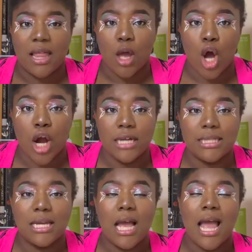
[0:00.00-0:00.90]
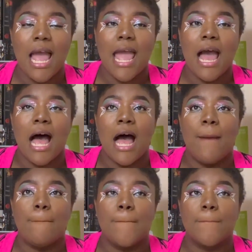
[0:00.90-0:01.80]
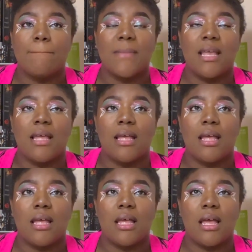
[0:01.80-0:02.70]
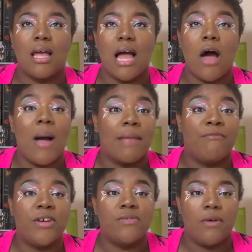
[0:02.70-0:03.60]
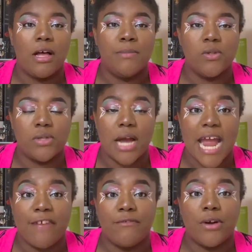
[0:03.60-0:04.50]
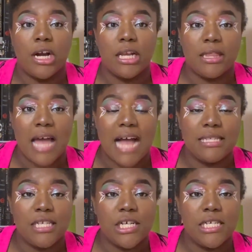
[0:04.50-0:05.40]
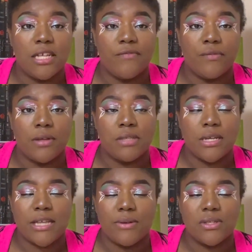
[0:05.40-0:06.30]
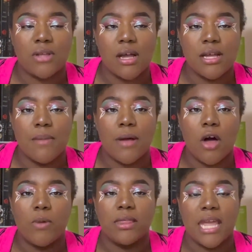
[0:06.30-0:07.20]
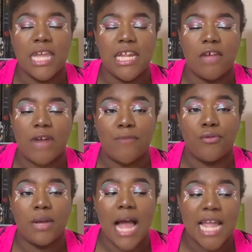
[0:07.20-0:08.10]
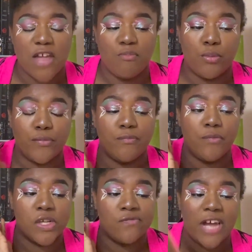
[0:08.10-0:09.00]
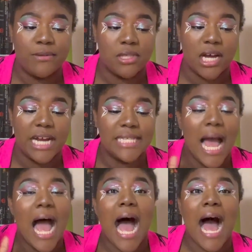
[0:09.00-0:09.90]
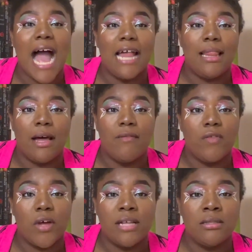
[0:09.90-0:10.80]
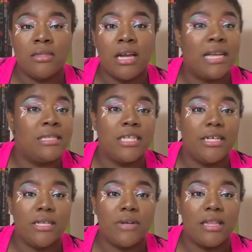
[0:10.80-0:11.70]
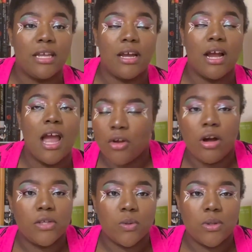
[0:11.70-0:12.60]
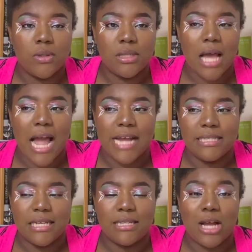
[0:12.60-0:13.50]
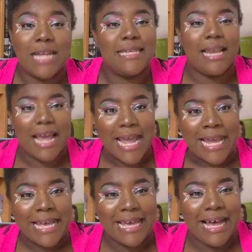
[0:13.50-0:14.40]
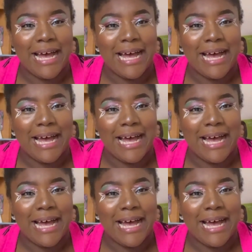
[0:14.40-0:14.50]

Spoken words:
Hart. First of all, I'm so sorry for that series. The series I was just talking about with like Heated Rivalry, I gave both books 5 stars. I love that series right there. Crossroads, I did not like.